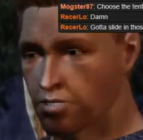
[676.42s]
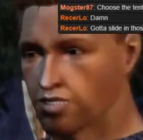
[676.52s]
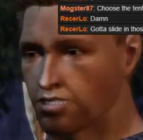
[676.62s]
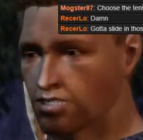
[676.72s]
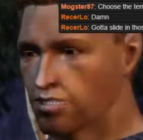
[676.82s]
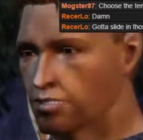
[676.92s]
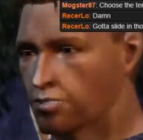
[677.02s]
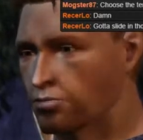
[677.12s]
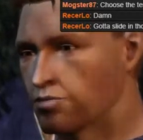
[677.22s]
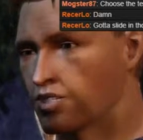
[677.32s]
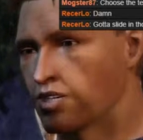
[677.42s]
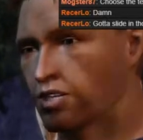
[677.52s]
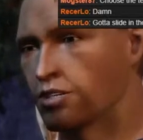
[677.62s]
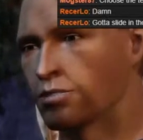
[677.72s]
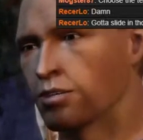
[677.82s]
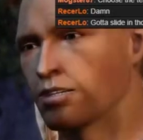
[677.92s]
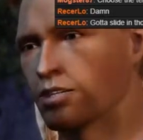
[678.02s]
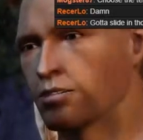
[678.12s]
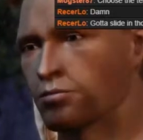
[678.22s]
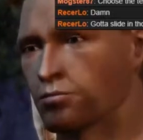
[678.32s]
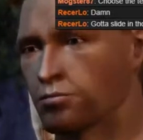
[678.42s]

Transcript: at age 10, just as well.